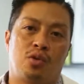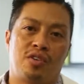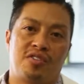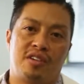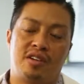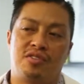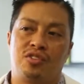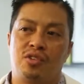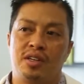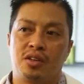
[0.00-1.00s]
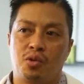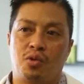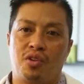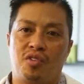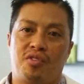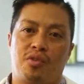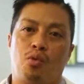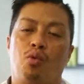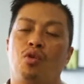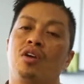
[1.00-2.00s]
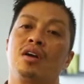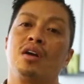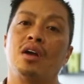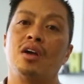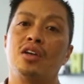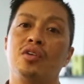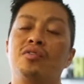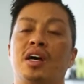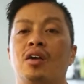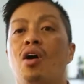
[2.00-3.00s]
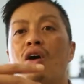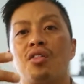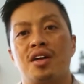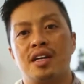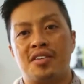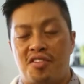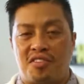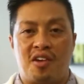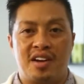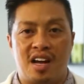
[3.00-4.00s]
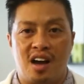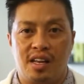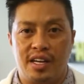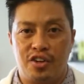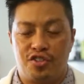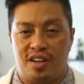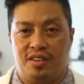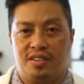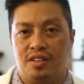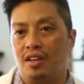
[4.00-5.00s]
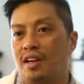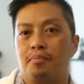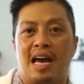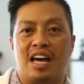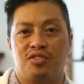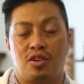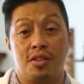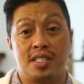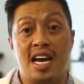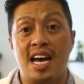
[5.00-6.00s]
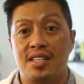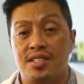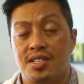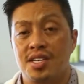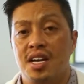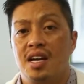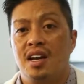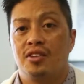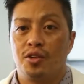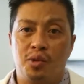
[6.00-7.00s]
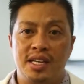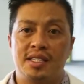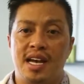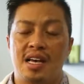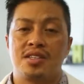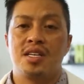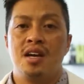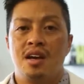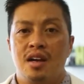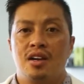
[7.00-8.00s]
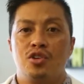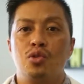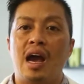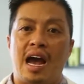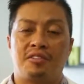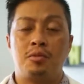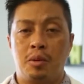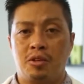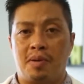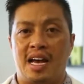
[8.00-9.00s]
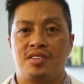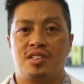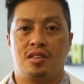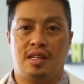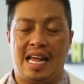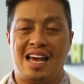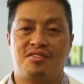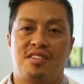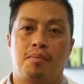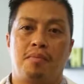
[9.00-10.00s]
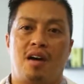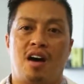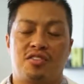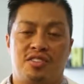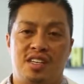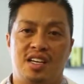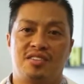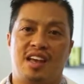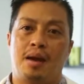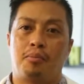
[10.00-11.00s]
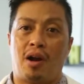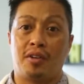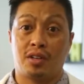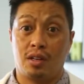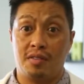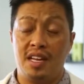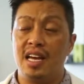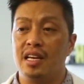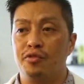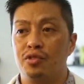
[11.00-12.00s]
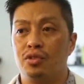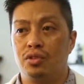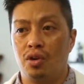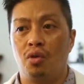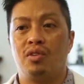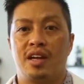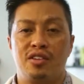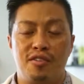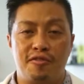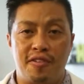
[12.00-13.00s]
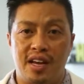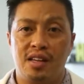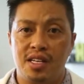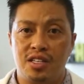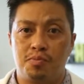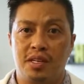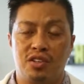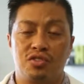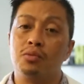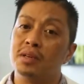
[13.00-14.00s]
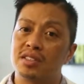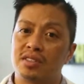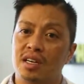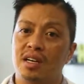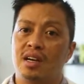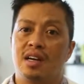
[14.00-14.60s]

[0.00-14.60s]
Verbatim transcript: courses during the course, or you've done all the necessary knowledge and, and passed all the tests, the written tests, you have to be able to pass this last OSCE exam practical of the day. If you don't and you fail this because you missed